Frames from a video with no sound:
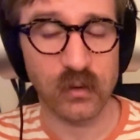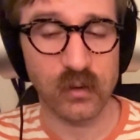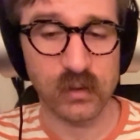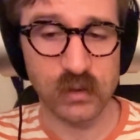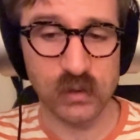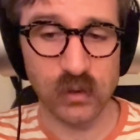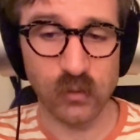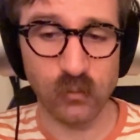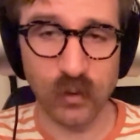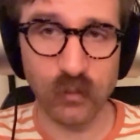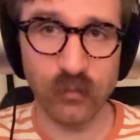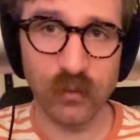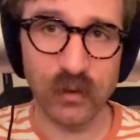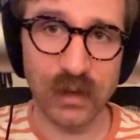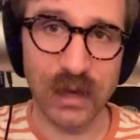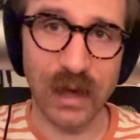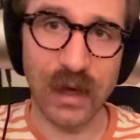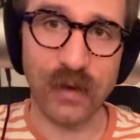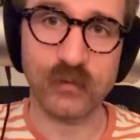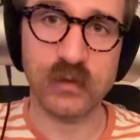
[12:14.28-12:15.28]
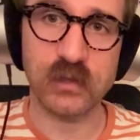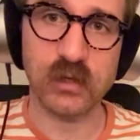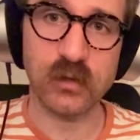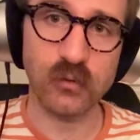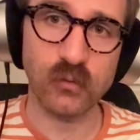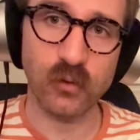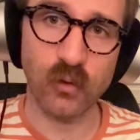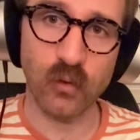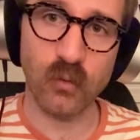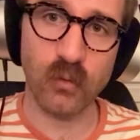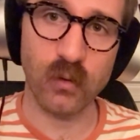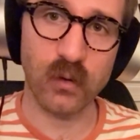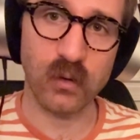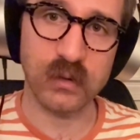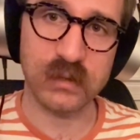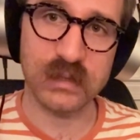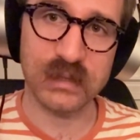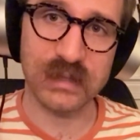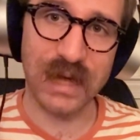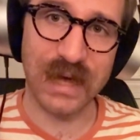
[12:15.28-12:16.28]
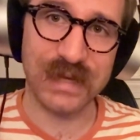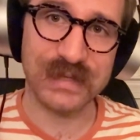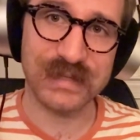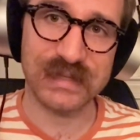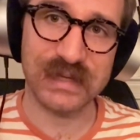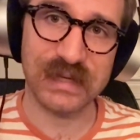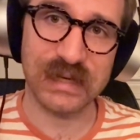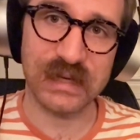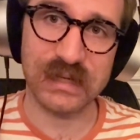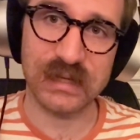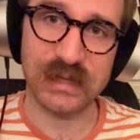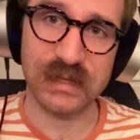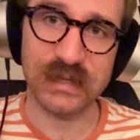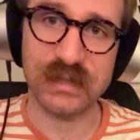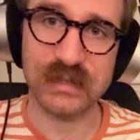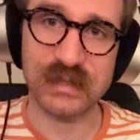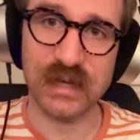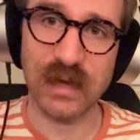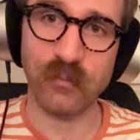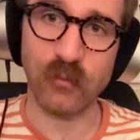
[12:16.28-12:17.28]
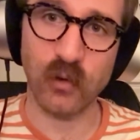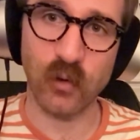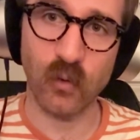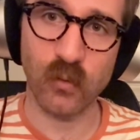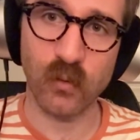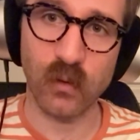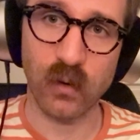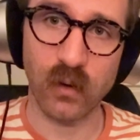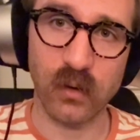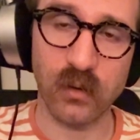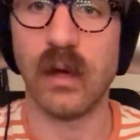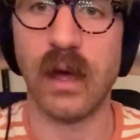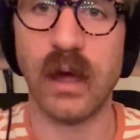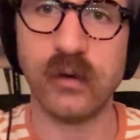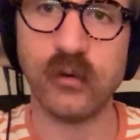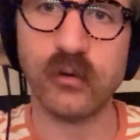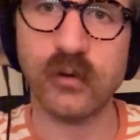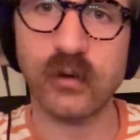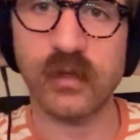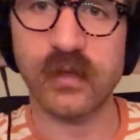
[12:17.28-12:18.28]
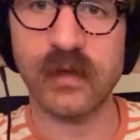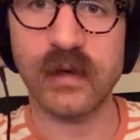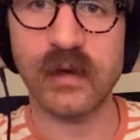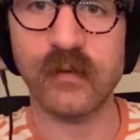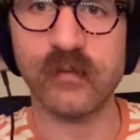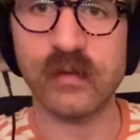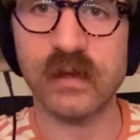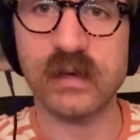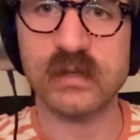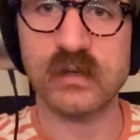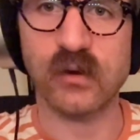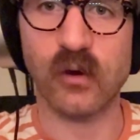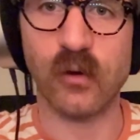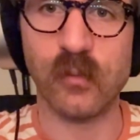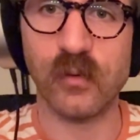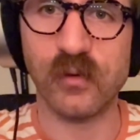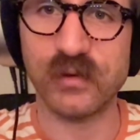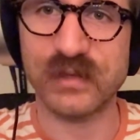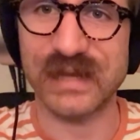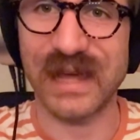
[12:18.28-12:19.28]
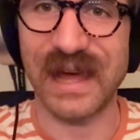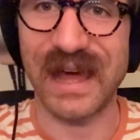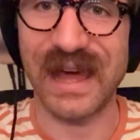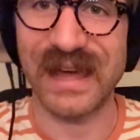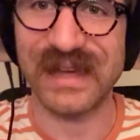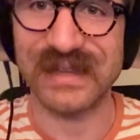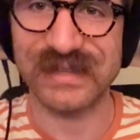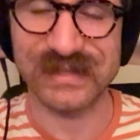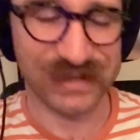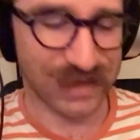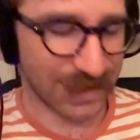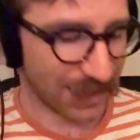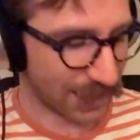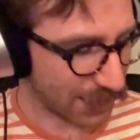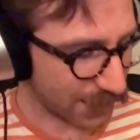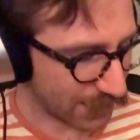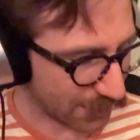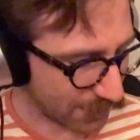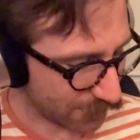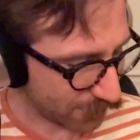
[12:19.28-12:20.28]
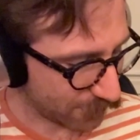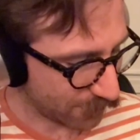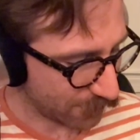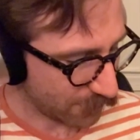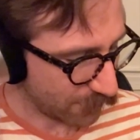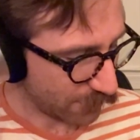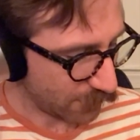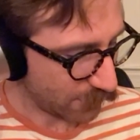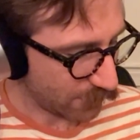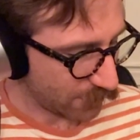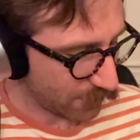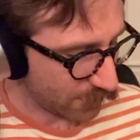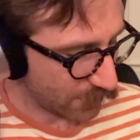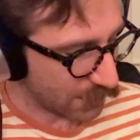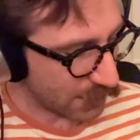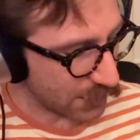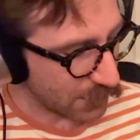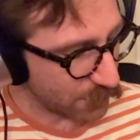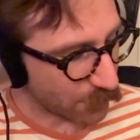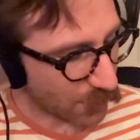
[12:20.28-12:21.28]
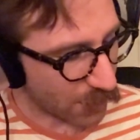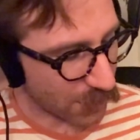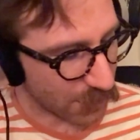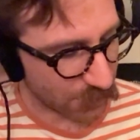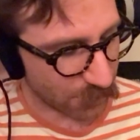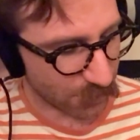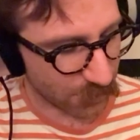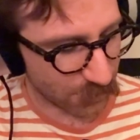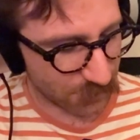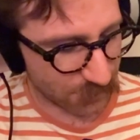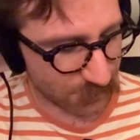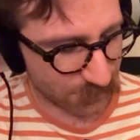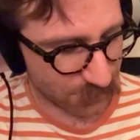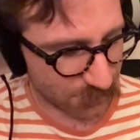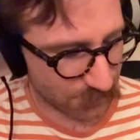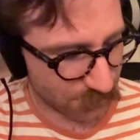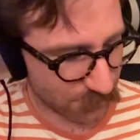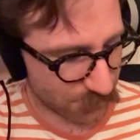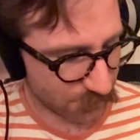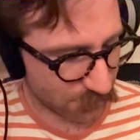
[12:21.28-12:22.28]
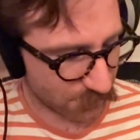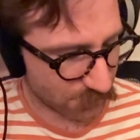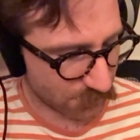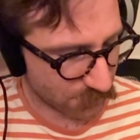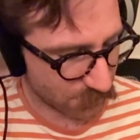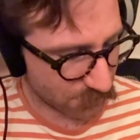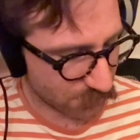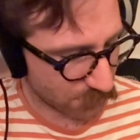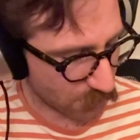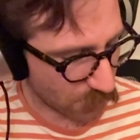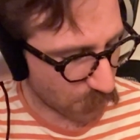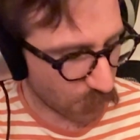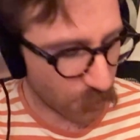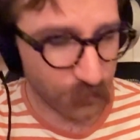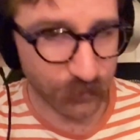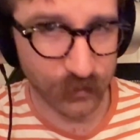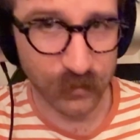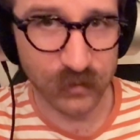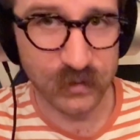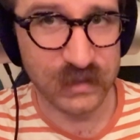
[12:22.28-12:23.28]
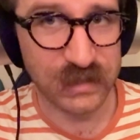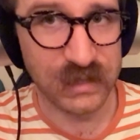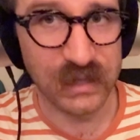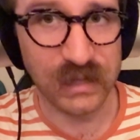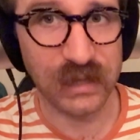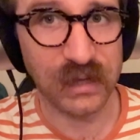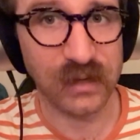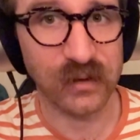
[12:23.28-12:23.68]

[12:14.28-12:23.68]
So we really have two chords nested into the same chord. And you could think of this almost as a E minor over C.